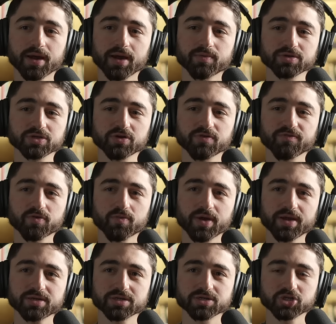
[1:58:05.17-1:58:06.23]
I reserve the
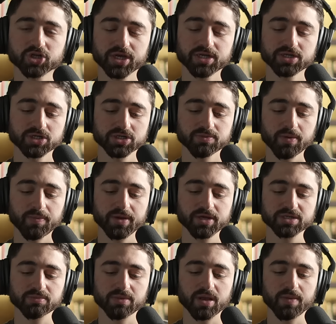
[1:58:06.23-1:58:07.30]
right to change as my
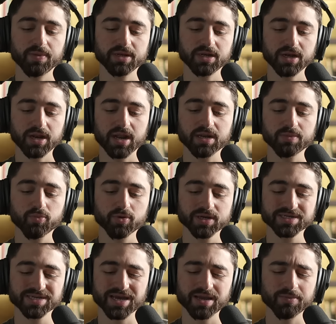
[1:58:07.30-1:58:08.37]
patient my opinion at any point
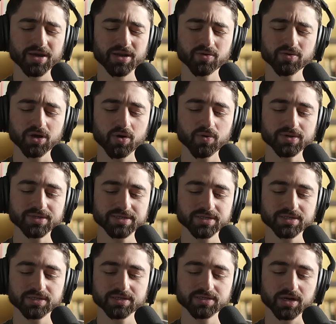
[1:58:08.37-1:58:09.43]
in time. I don't go
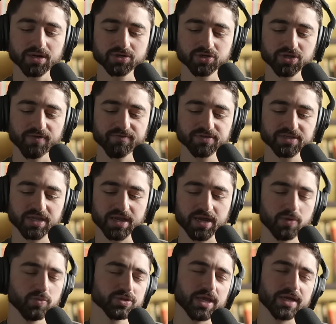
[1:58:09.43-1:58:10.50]
into a doctor's office saying
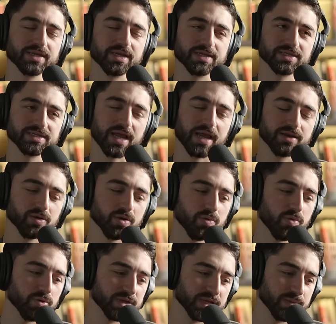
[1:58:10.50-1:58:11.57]
I will not take a statin or I
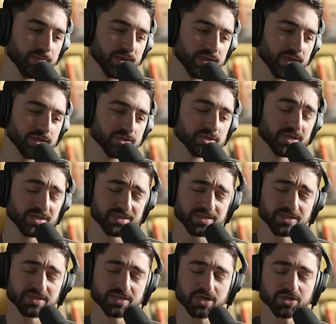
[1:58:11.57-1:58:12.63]
won't take a medication. It's
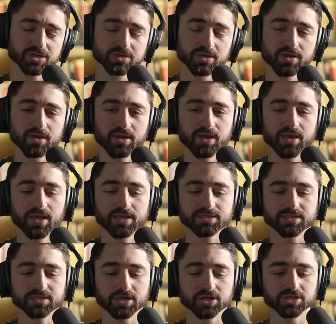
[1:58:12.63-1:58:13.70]
a discussion. Mm-hmm. It's a
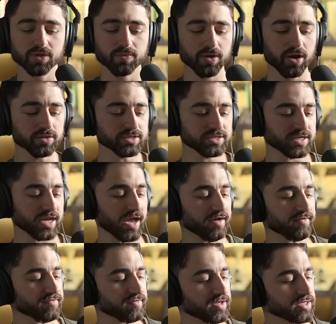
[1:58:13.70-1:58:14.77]
mm-hmm. discussion that we all need to
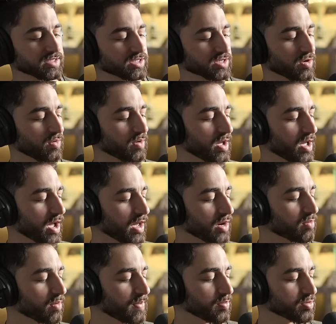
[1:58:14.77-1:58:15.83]
have. And so I
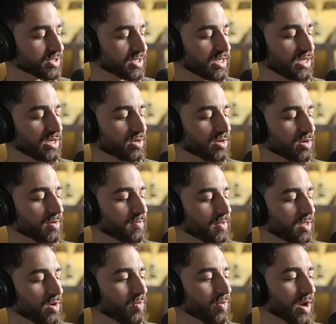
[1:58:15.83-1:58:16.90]
don't want people to hear
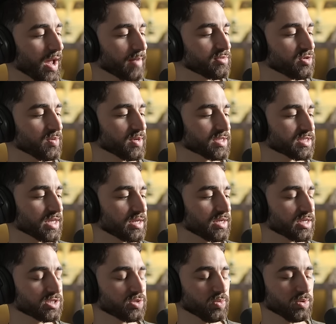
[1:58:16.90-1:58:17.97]
what I'm doing and say
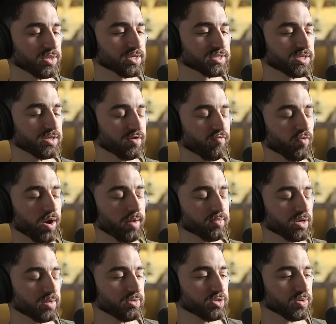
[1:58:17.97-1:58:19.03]
Nick's doing this, therefore I'm
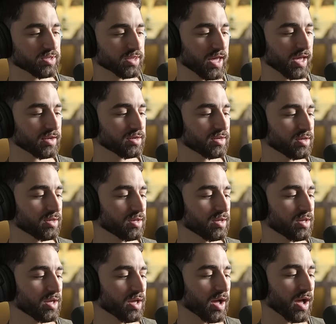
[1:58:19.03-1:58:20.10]
going to be doing that.
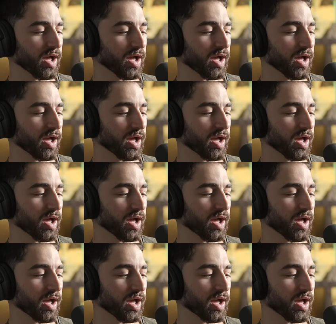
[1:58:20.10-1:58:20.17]
Right.